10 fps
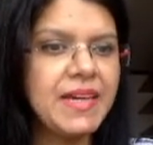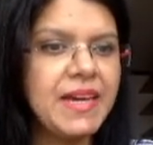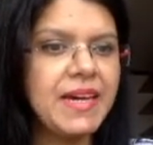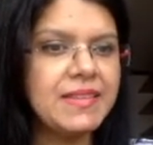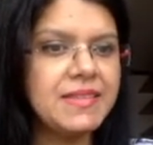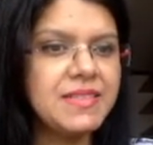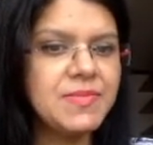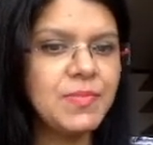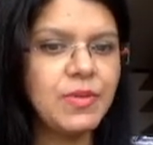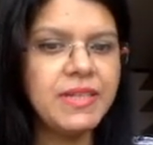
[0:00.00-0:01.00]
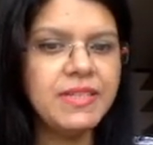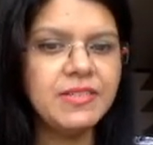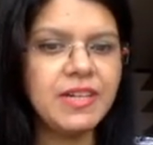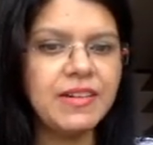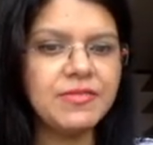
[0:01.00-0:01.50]
at this point,
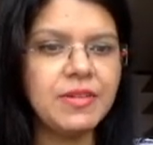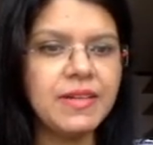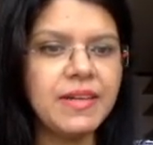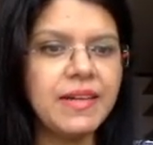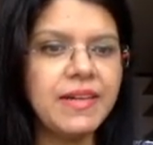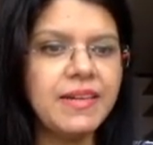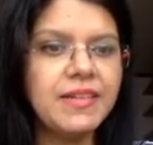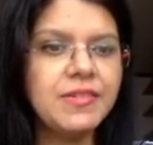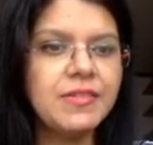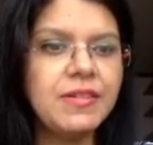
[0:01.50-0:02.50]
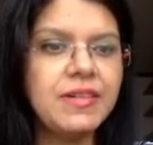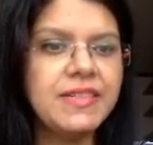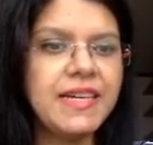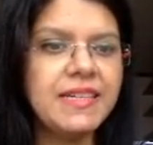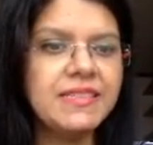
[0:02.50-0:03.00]
you have to again draw a
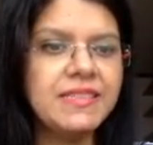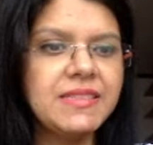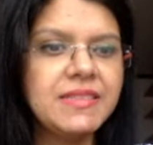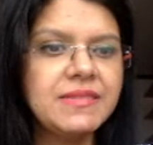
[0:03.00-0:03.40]
tangent.